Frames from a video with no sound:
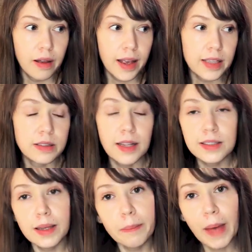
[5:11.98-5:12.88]
It's less
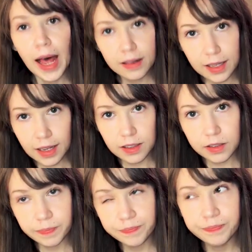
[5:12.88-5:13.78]
compelling.
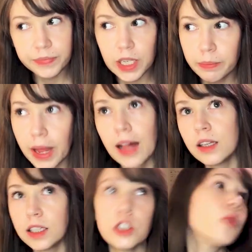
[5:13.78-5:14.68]

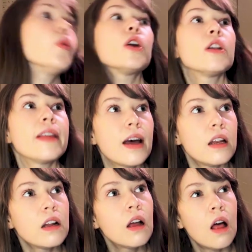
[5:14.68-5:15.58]
Compelling is a word
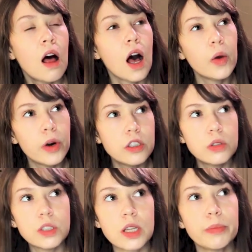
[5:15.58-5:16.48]
that I want to
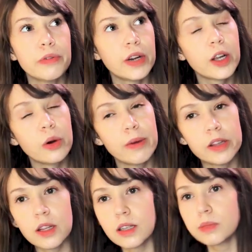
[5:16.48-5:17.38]
do a separate video
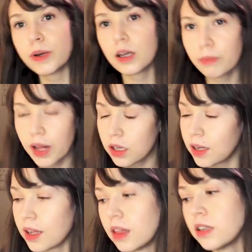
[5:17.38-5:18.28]
about this, but compelling
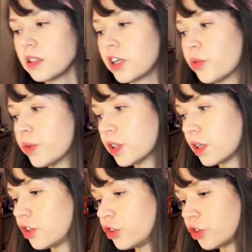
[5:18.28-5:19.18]
I think is like a
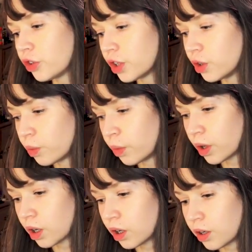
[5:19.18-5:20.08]
really good
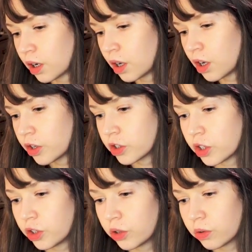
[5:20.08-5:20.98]
word
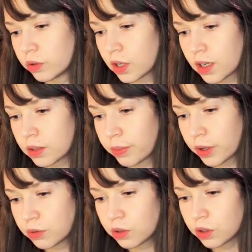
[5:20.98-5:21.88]
to use as
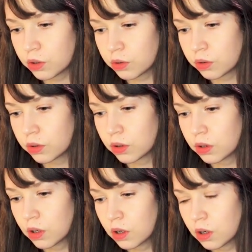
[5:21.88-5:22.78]
opposed to
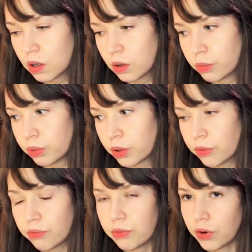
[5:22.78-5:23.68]

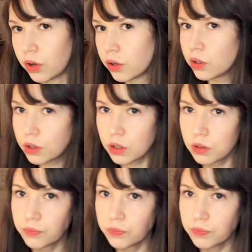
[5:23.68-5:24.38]
preferred,